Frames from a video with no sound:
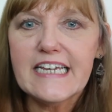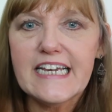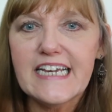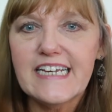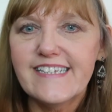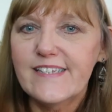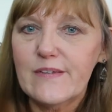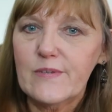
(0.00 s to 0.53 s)

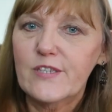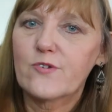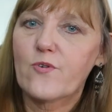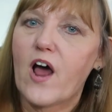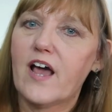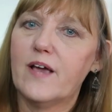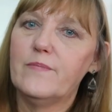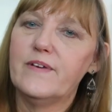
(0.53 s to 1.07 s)
please
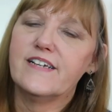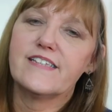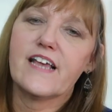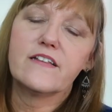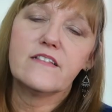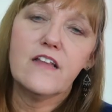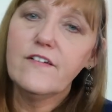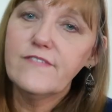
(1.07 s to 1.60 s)
subscribe because
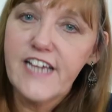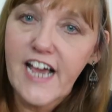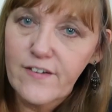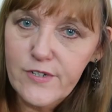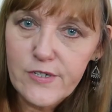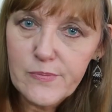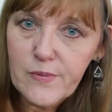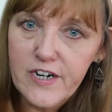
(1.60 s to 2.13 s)
I'd love to
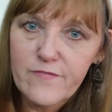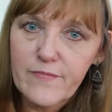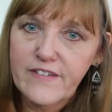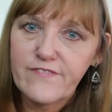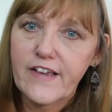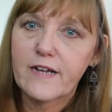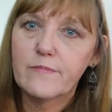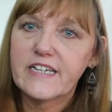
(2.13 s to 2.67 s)
have you as part of
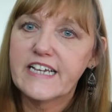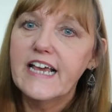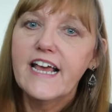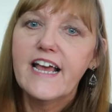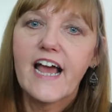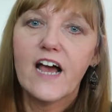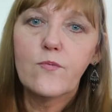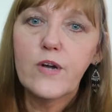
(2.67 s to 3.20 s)
my family
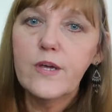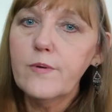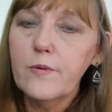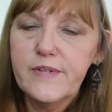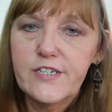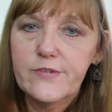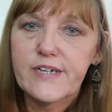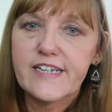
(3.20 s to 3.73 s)
and we
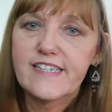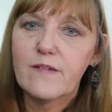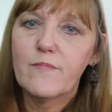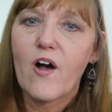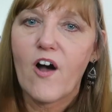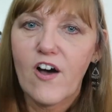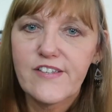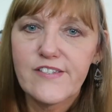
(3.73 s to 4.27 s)
will be doing
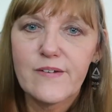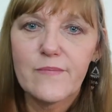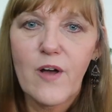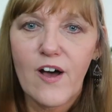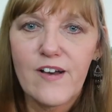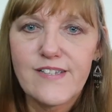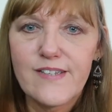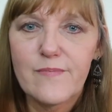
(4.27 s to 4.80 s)
some awesome,
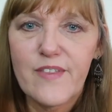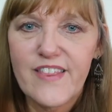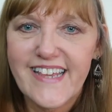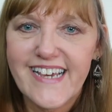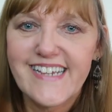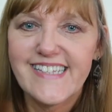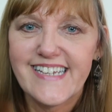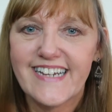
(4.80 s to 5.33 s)
awesome
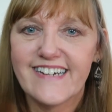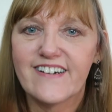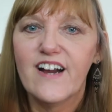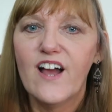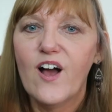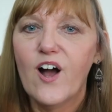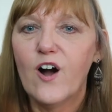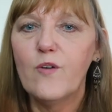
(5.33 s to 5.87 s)
things
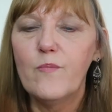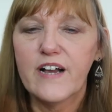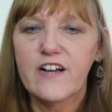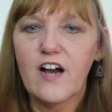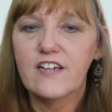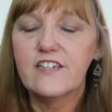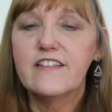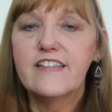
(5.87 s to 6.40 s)
here. Oh my
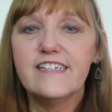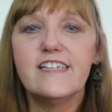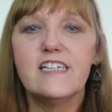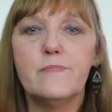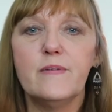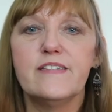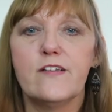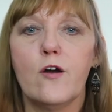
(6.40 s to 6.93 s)
gosh, this
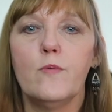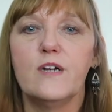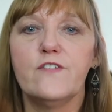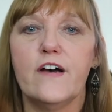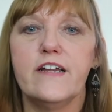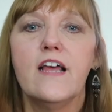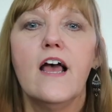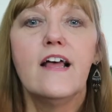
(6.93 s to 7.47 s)
has been so
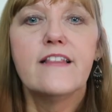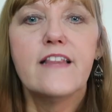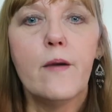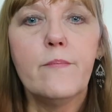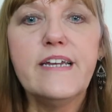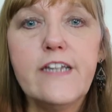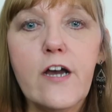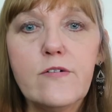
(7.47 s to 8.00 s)
much fun.
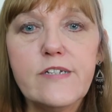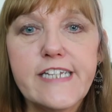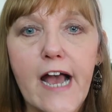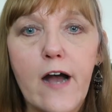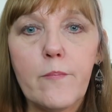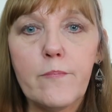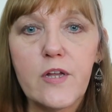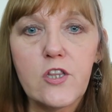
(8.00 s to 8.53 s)
Let me know
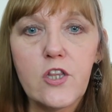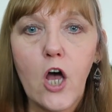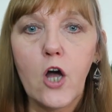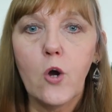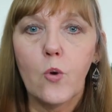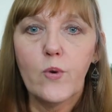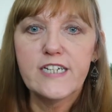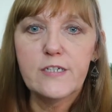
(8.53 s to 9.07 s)
down
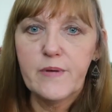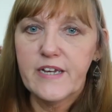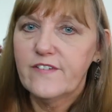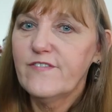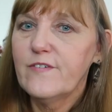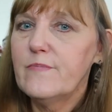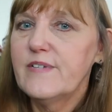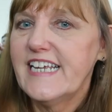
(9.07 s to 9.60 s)
below which
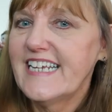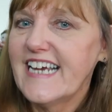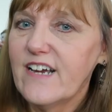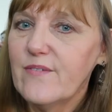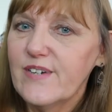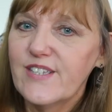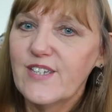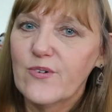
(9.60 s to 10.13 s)
pin from
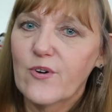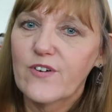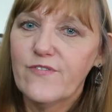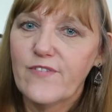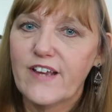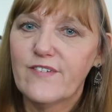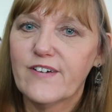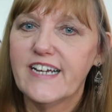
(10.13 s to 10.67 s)
today was your
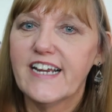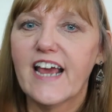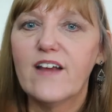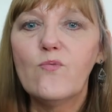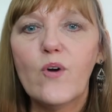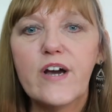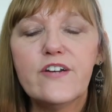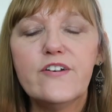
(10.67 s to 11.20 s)
favorite
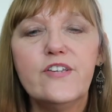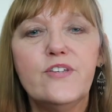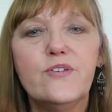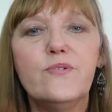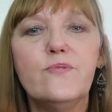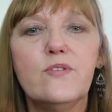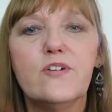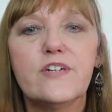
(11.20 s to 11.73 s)
and what are
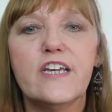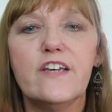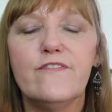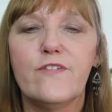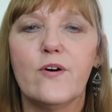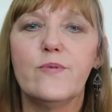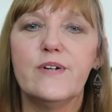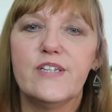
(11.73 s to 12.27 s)
you looking
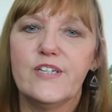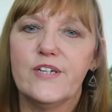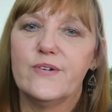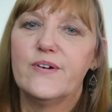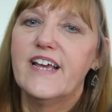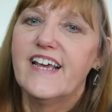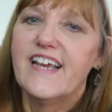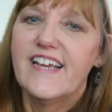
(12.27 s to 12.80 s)
forward
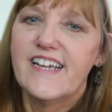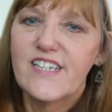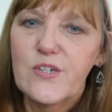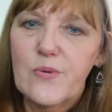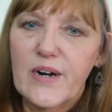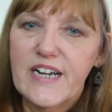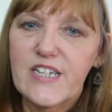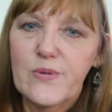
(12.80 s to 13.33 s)
to in
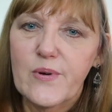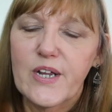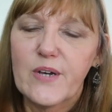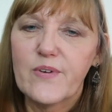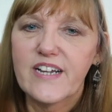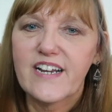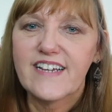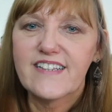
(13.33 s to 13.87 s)

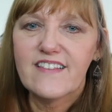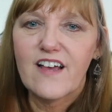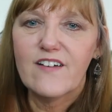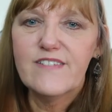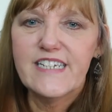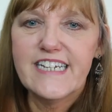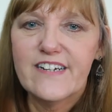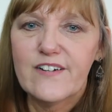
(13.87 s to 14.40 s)
2021? I'd
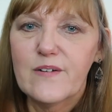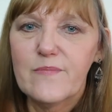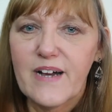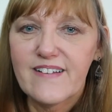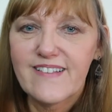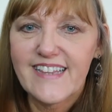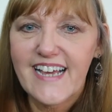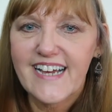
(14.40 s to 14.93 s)
love to hear
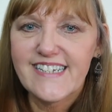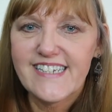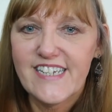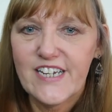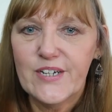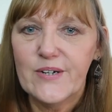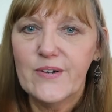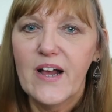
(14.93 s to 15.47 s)
about that
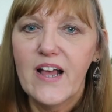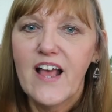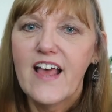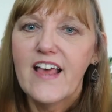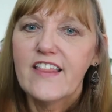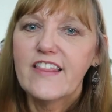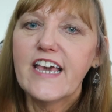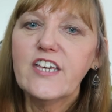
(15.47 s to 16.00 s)
too.
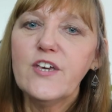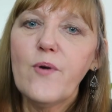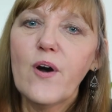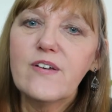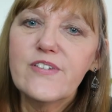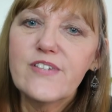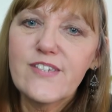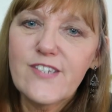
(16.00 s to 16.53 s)
Thank you
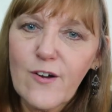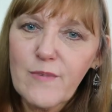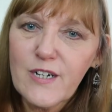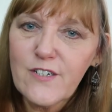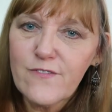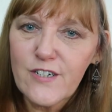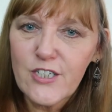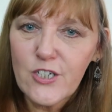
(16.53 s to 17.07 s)
all so
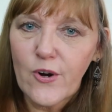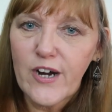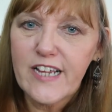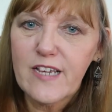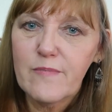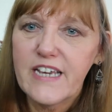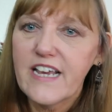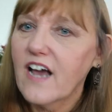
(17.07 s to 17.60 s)
much for for
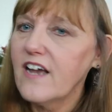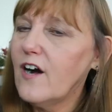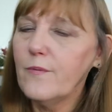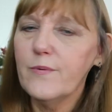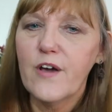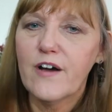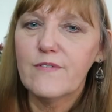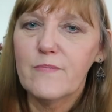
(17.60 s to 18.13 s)
joining me. I
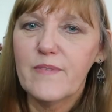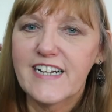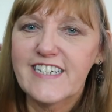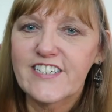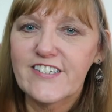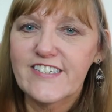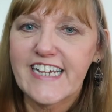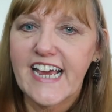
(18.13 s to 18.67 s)
hope you have a
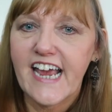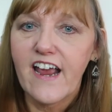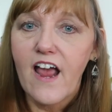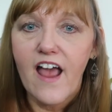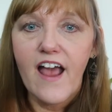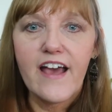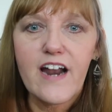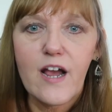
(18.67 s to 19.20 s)
magical day,
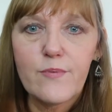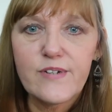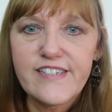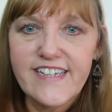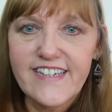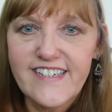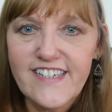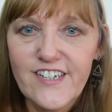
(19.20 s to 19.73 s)
and I will
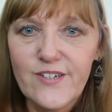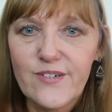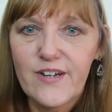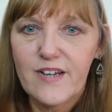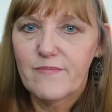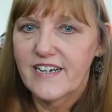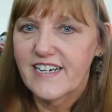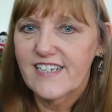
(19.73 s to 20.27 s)
see you
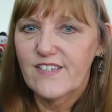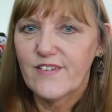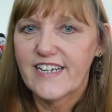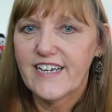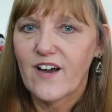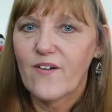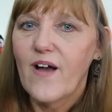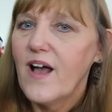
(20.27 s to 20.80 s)
in my next
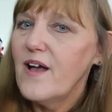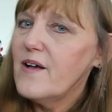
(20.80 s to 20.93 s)
video.